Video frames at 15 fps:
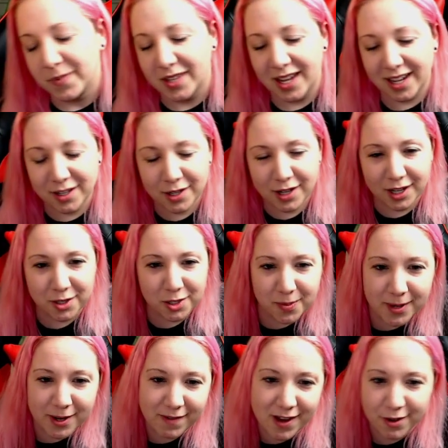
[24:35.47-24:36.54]
I used to
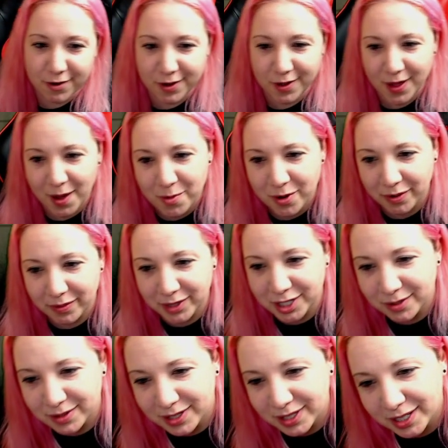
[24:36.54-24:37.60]
be around her a lot more when
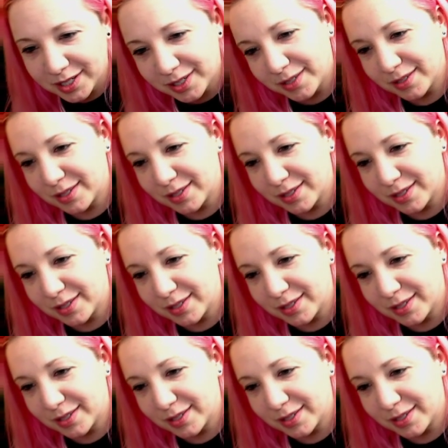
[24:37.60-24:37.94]
she was little,